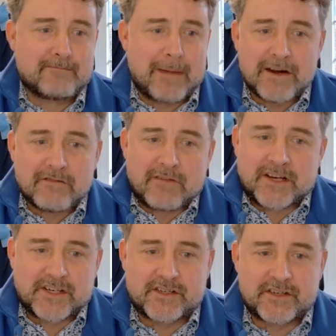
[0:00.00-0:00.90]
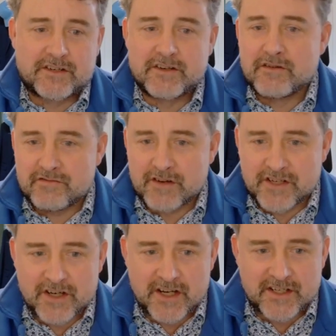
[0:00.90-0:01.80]
bank-registered
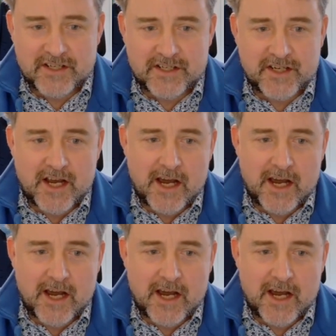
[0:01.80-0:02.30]
nutritionist,